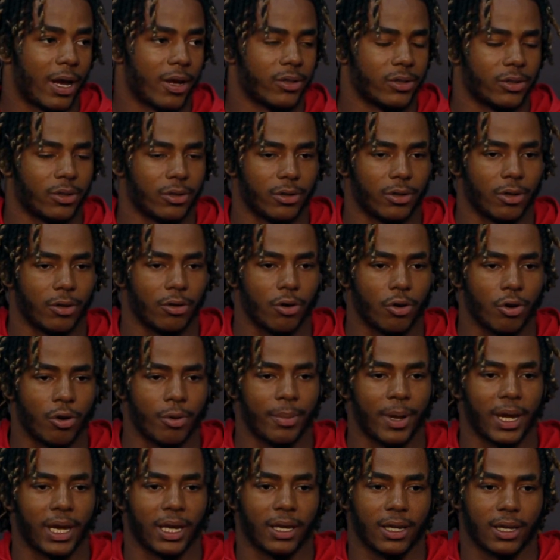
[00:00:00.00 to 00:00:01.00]
So, you know, going
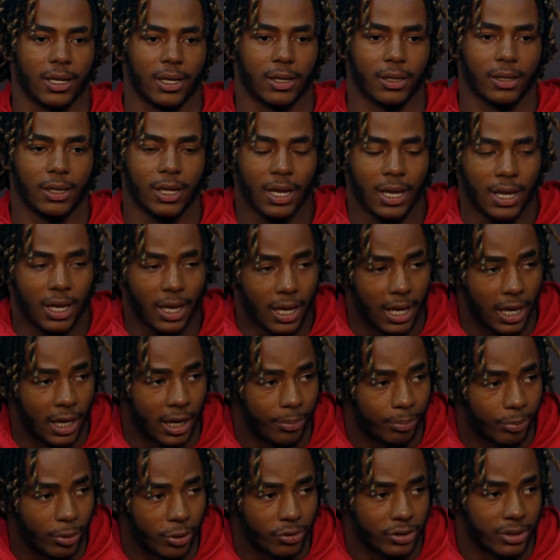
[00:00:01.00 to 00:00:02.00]
back in and
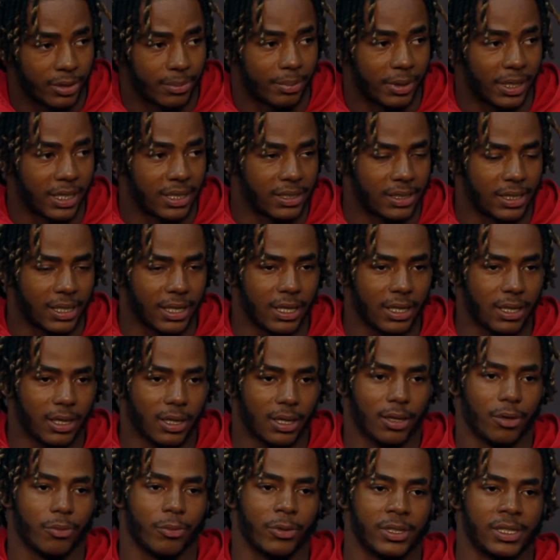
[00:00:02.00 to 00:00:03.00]
approaching BC,
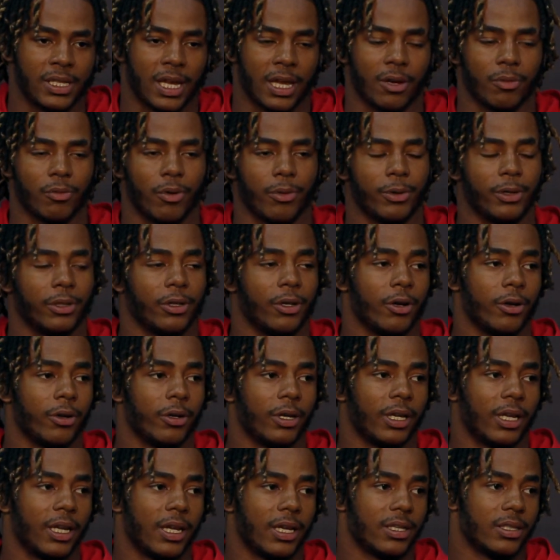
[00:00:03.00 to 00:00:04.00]
we take what we learned
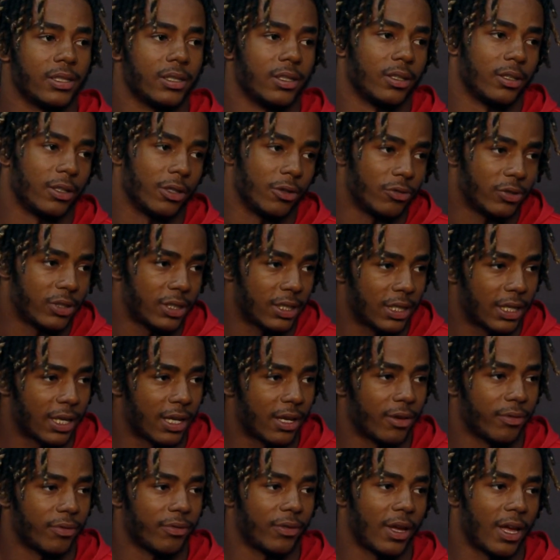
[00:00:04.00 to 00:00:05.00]
against
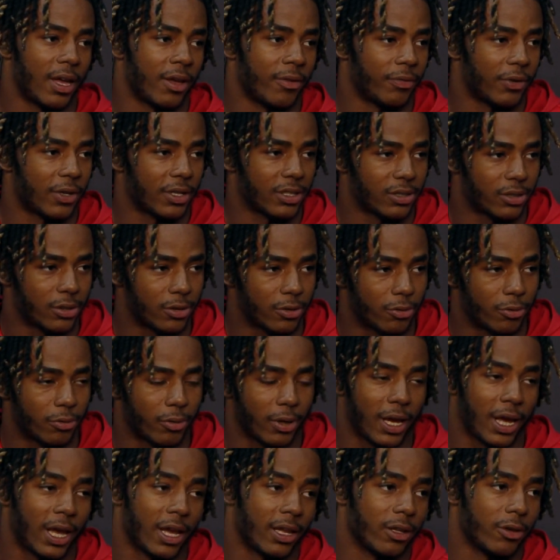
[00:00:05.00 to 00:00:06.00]
UCF, FSU,
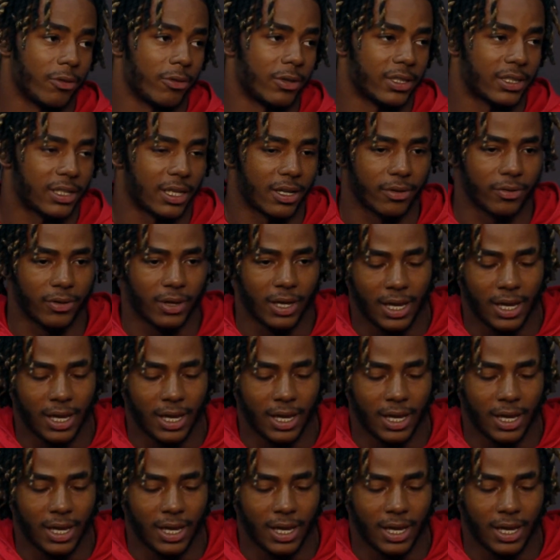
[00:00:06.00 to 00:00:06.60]
and USF,